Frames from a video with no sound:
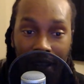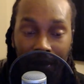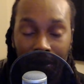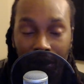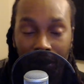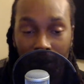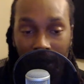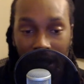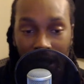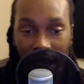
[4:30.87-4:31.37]

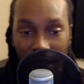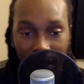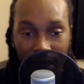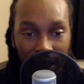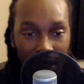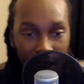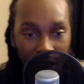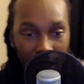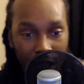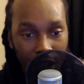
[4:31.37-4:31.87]
between
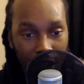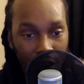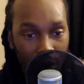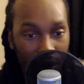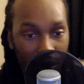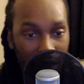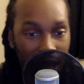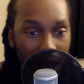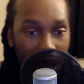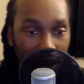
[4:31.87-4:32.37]
Anthony
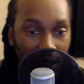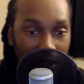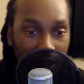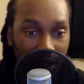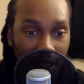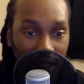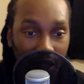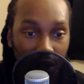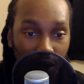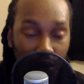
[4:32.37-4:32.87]
Joshua and
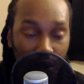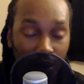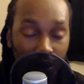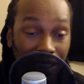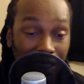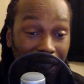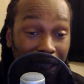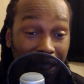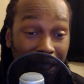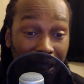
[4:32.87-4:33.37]
Alexander
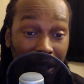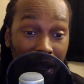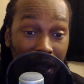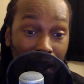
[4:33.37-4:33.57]
Usyk.